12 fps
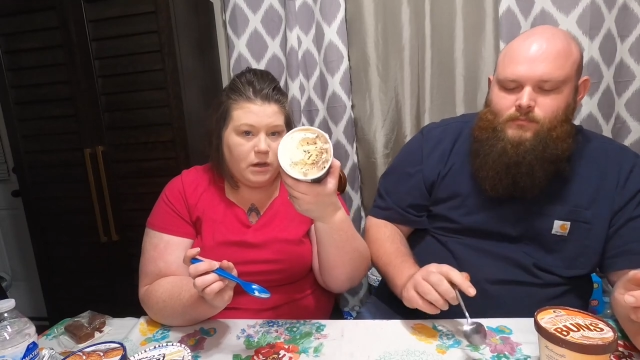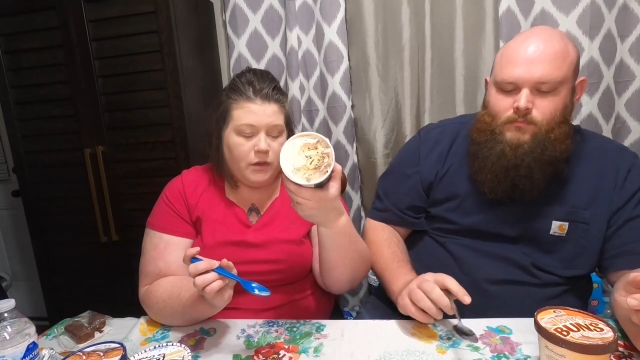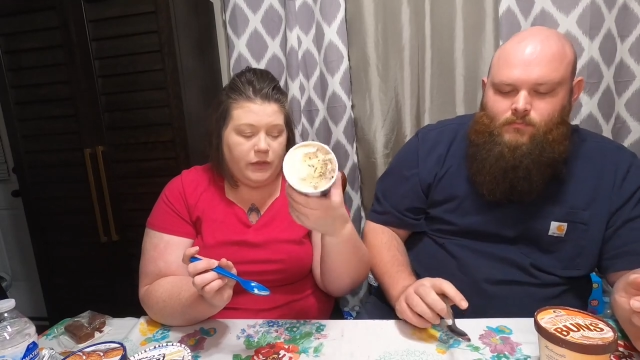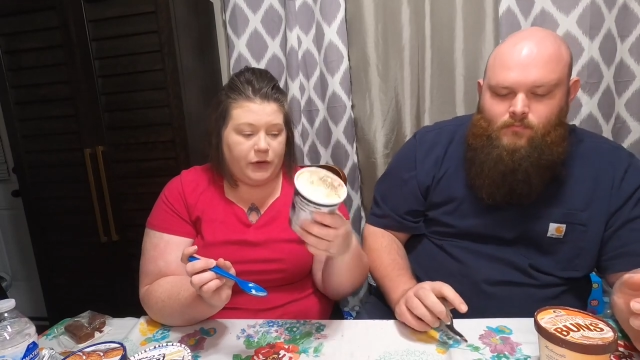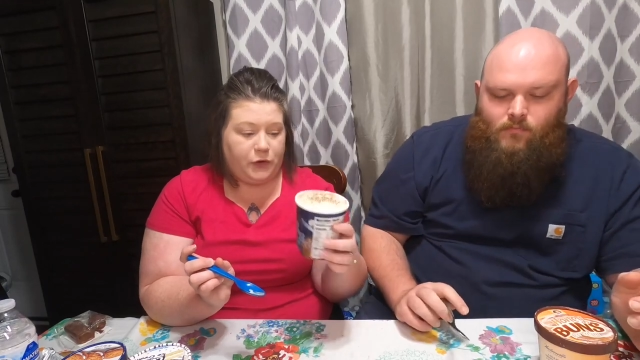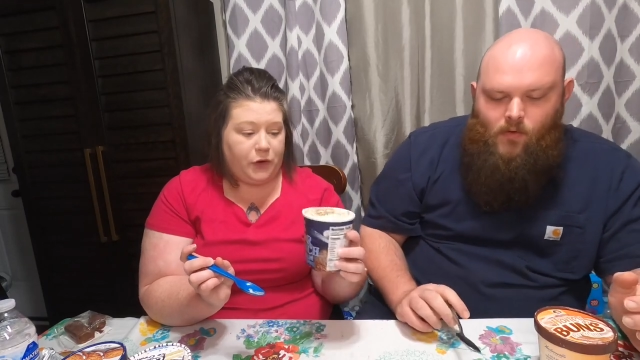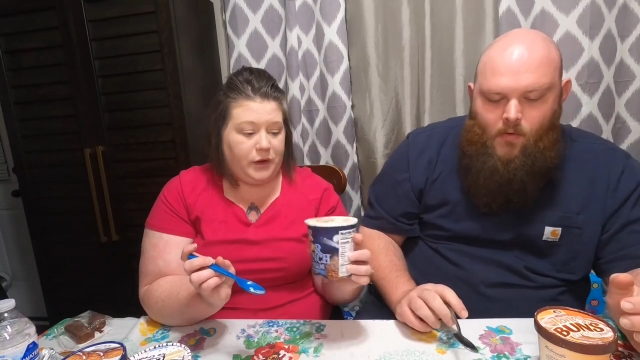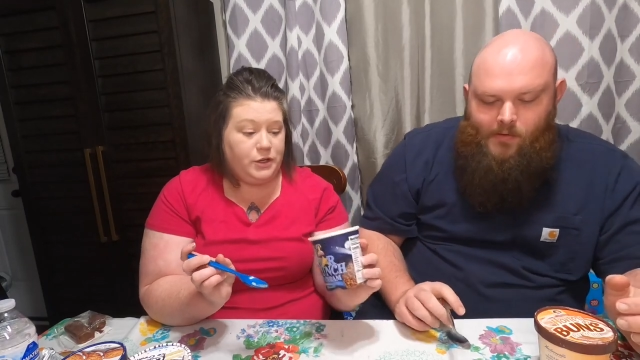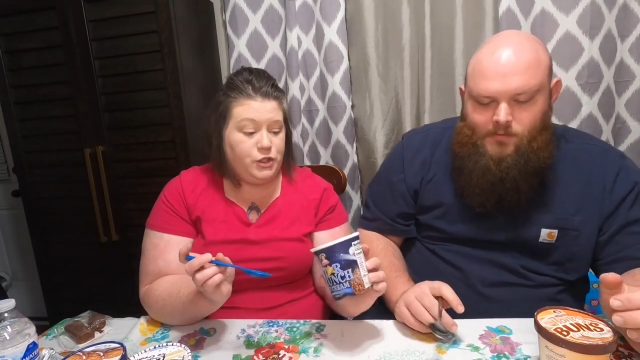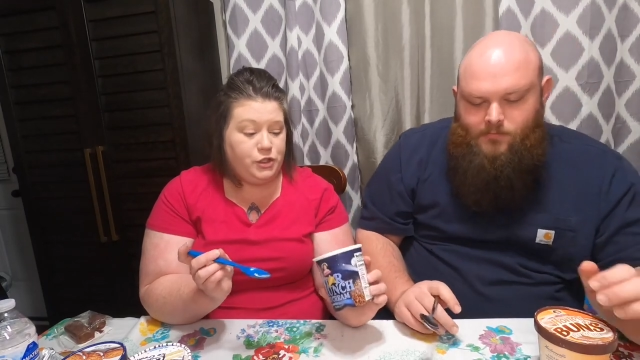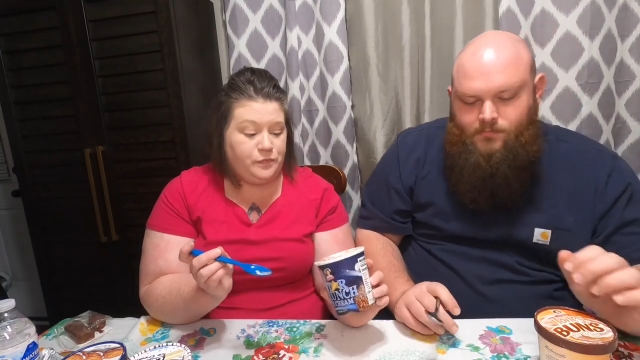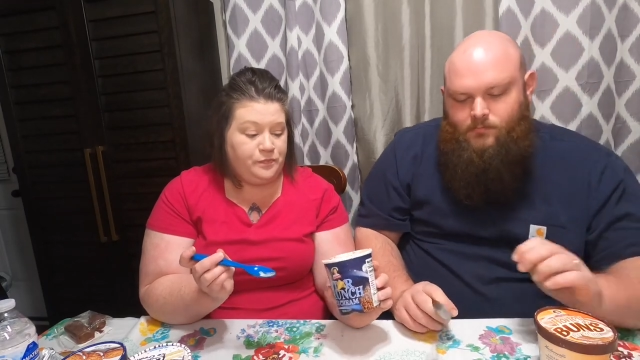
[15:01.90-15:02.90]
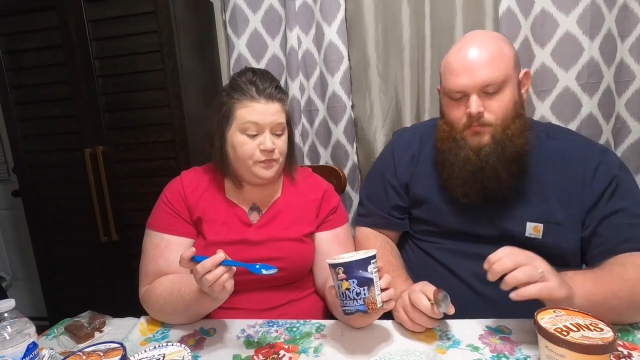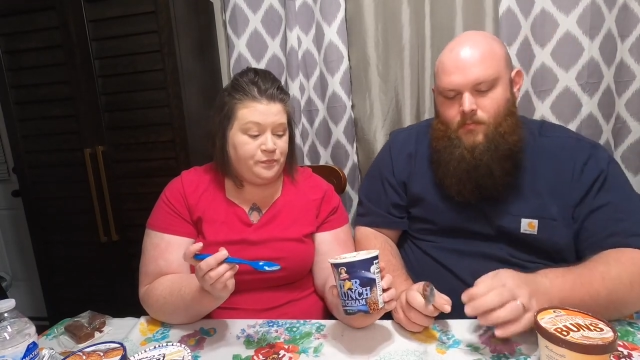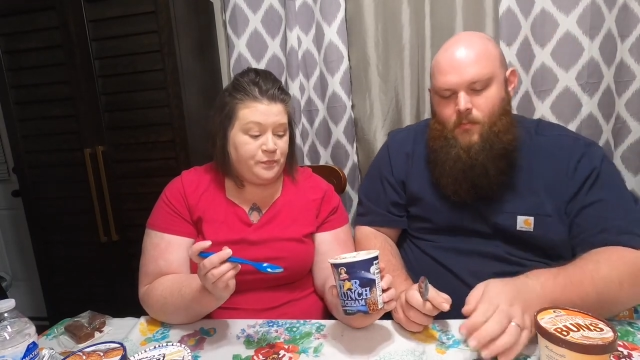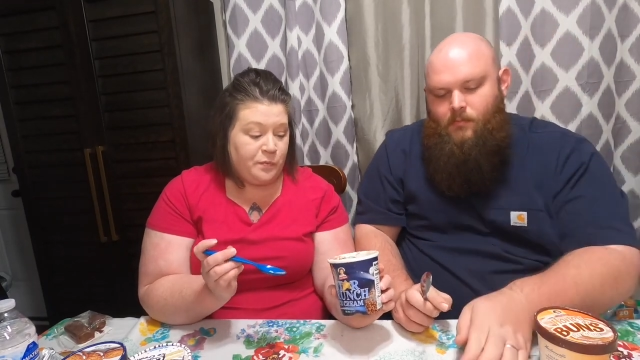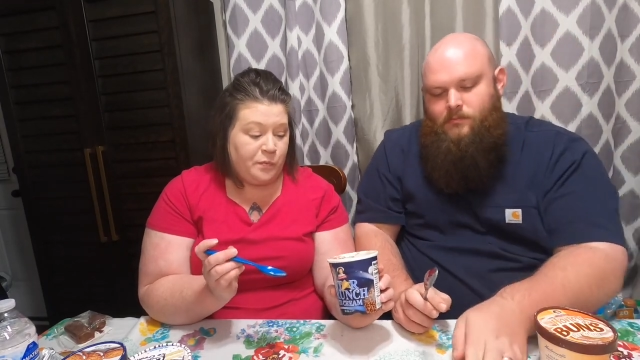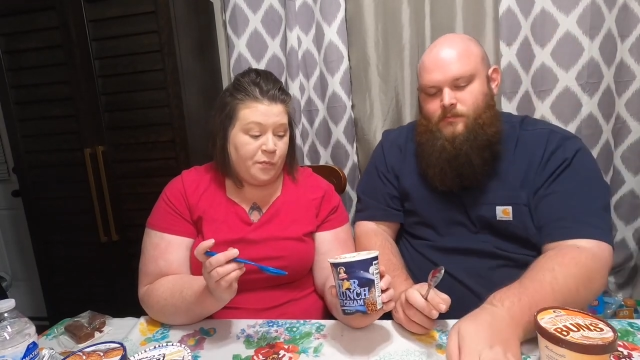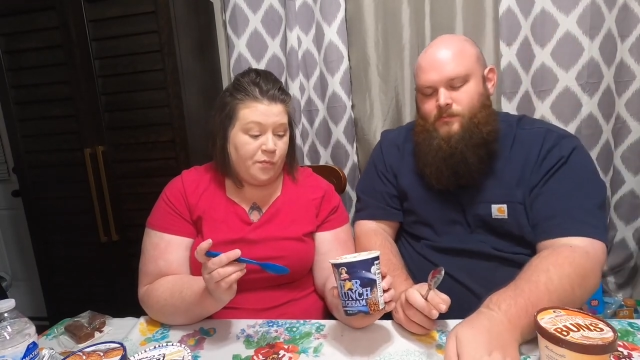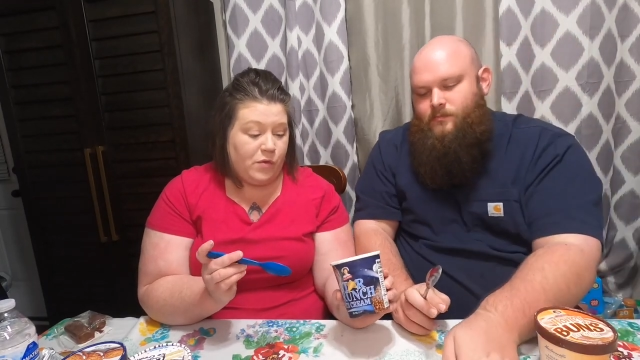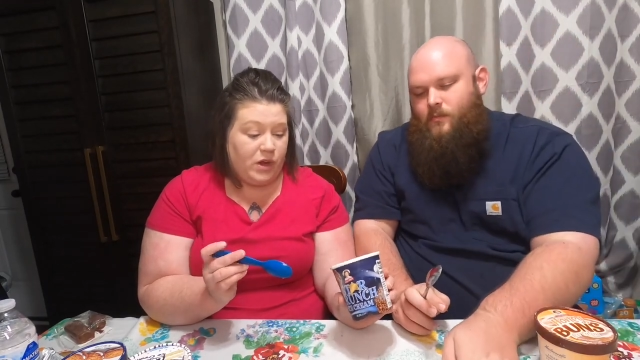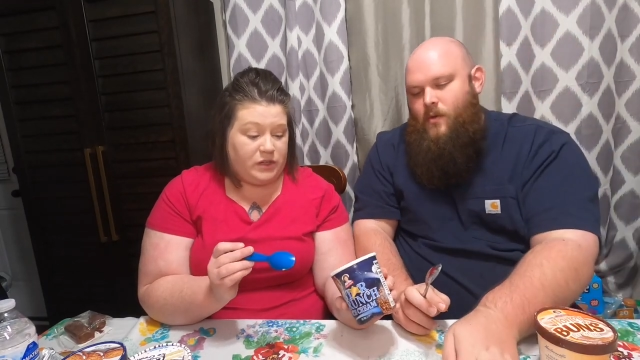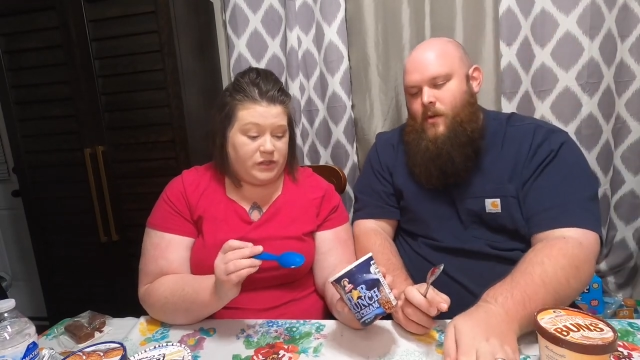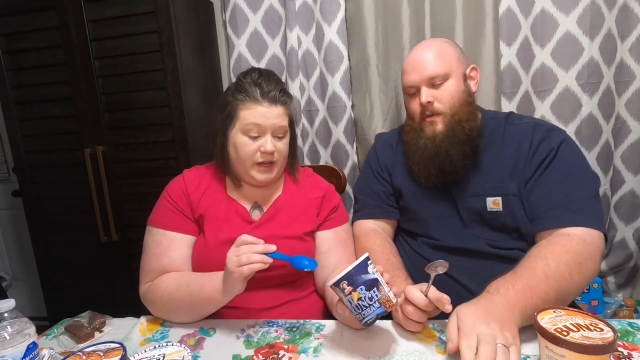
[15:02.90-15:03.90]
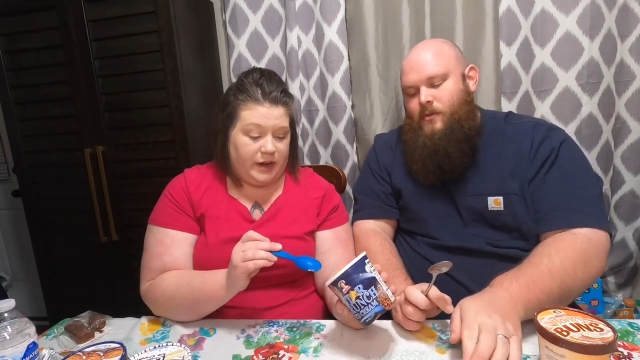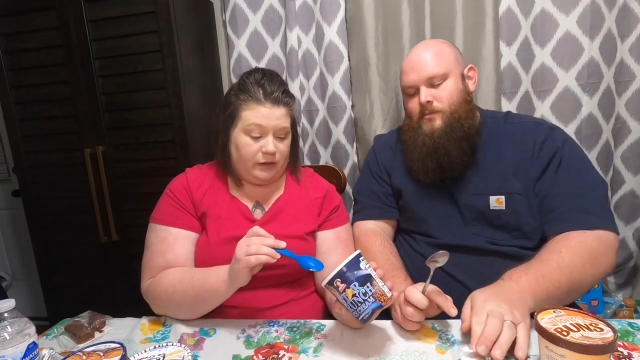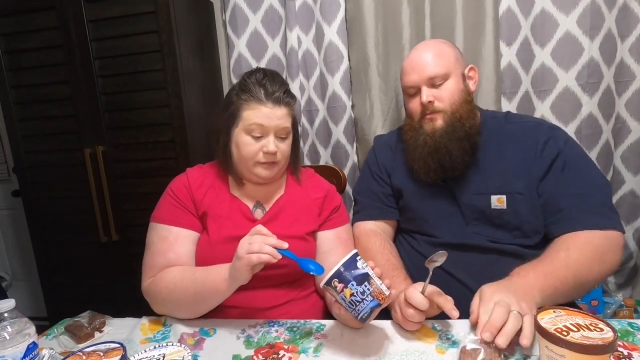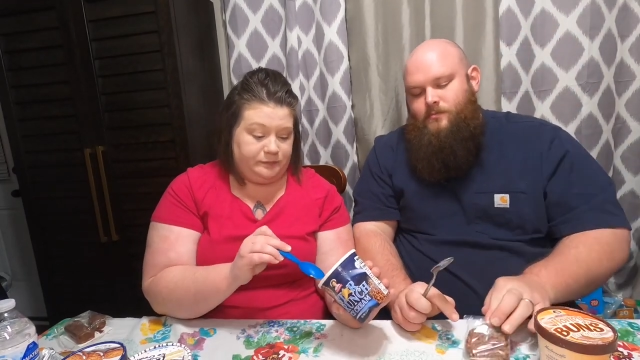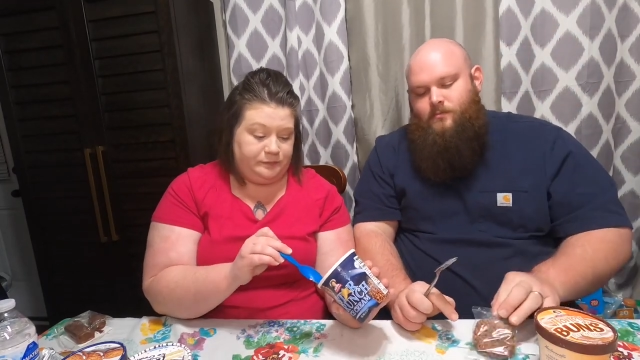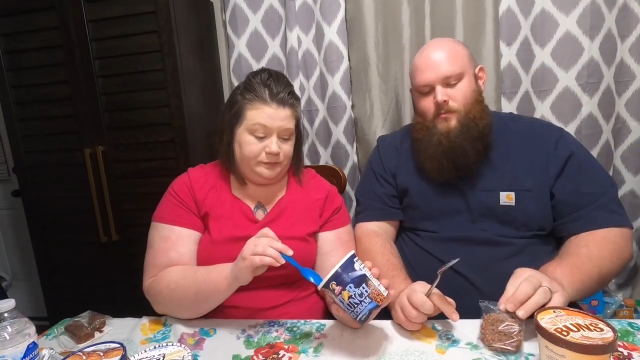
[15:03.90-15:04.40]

Speaker 1: and the crunch is there.